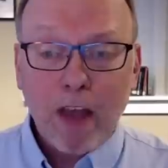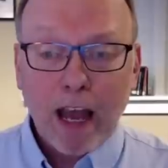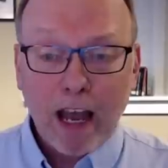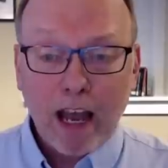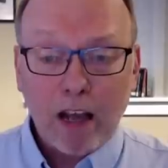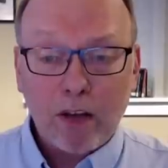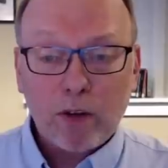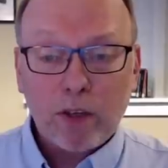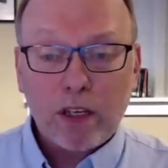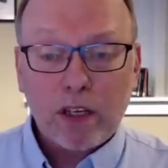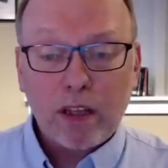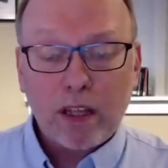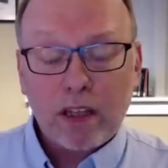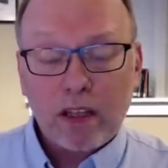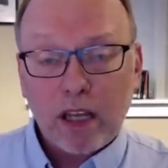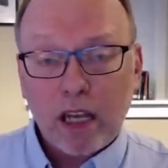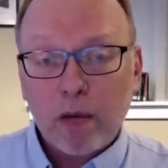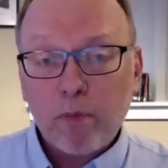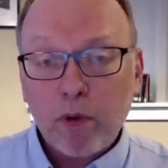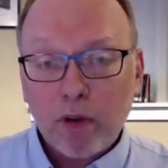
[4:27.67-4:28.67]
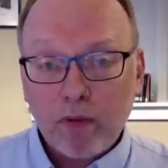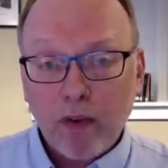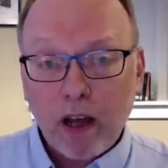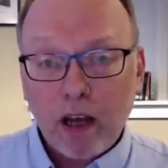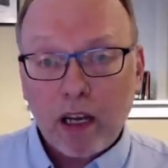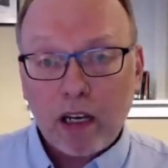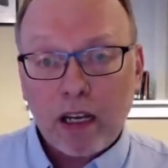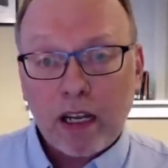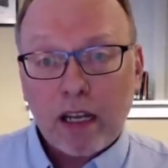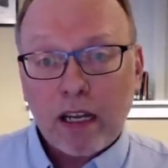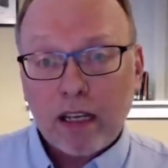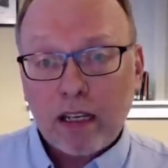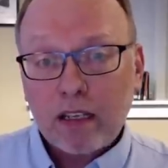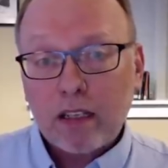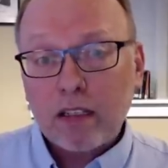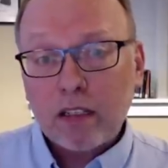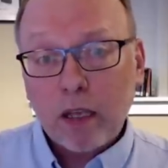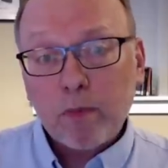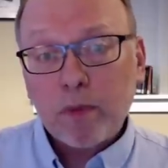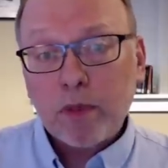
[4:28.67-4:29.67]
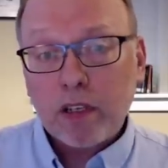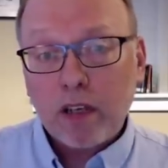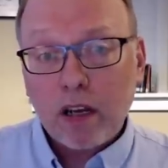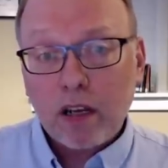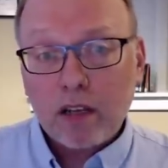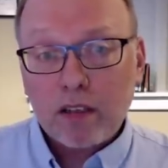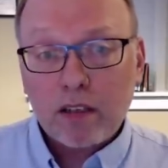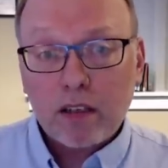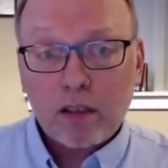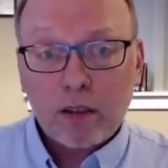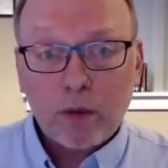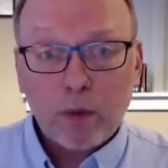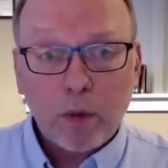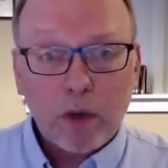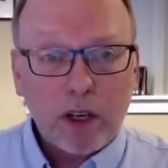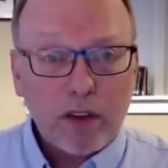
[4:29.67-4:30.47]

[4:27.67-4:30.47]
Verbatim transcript: housing that they provide is subsidized and